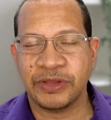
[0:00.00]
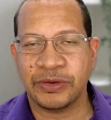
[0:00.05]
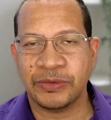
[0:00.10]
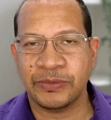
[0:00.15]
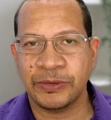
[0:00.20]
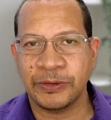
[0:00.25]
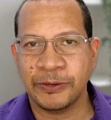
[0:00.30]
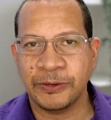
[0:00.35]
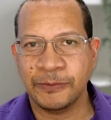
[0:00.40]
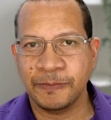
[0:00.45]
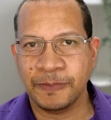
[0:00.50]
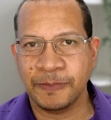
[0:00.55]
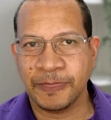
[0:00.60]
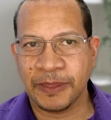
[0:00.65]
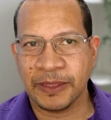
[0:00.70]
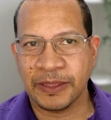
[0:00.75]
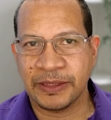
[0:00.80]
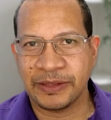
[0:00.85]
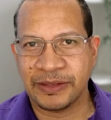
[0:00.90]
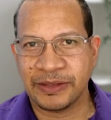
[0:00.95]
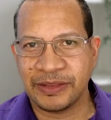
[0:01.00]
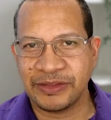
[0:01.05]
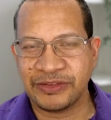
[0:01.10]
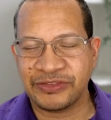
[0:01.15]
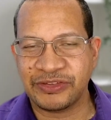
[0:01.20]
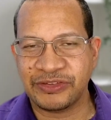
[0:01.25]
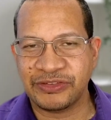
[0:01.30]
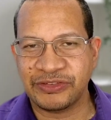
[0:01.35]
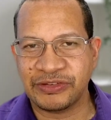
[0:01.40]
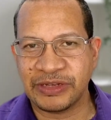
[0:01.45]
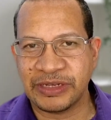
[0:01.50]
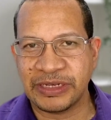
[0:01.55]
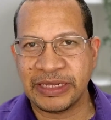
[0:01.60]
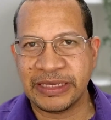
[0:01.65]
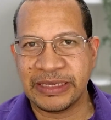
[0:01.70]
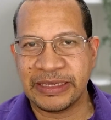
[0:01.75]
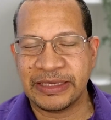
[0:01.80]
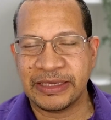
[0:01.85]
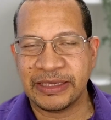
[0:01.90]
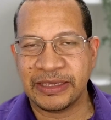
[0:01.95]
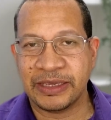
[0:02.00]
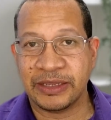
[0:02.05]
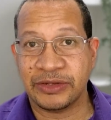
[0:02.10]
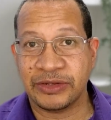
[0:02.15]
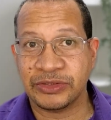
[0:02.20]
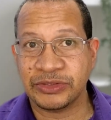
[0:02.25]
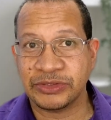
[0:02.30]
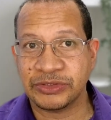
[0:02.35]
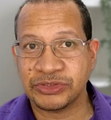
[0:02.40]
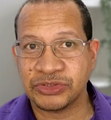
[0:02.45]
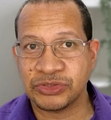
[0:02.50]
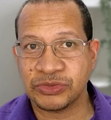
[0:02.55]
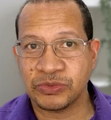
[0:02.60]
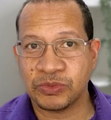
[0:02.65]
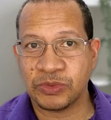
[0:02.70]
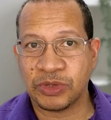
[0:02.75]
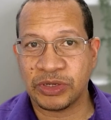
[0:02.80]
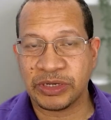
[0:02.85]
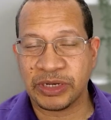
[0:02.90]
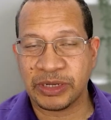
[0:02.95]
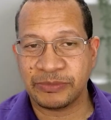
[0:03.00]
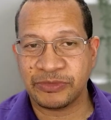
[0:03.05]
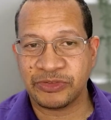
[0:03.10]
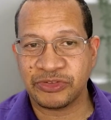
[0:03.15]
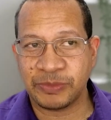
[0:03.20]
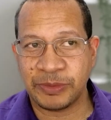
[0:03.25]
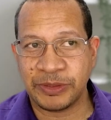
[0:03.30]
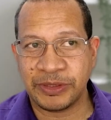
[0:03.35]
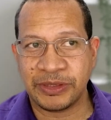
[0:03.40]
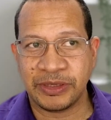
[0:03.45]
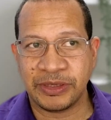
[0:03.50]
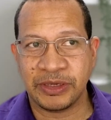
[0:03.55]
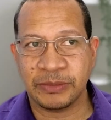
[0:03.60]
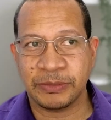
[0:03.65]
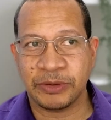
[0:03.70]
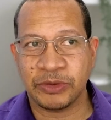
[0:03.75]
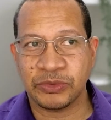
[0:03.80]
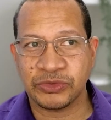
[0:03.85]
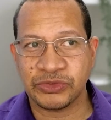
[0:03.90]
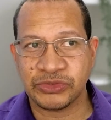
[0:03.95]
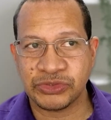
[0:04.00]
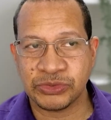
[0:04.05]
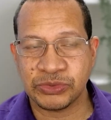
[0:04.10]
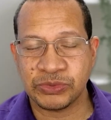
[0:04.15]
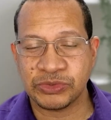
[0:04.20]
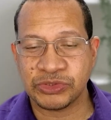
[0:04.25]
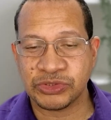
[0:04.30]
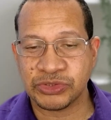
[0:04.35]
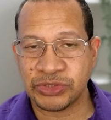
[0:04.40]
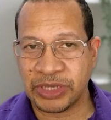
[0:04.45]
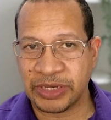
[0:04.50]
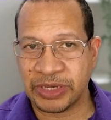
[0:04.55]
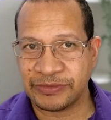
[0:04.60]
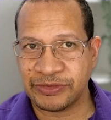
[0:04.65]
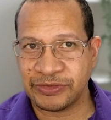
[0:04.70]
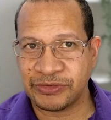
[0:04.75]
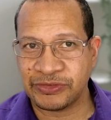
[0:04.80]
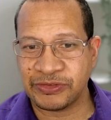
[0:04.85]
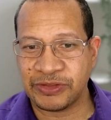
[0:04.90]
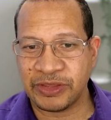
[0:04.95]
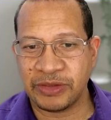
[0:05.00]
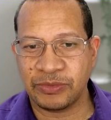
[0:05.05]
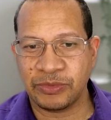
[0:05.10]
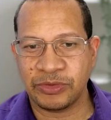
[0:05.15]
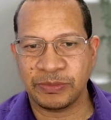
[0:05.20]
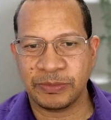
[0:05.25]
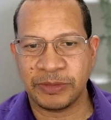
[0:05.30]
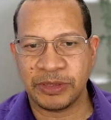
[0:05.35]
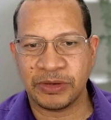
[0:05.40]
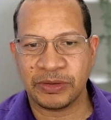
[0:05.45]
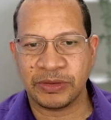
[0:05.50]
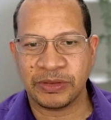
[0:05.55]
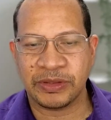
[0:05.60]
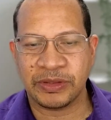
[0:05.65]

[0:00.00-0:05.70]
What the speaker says: Now, this is linking in to what I'm speaking about soon, so you have to stay with me on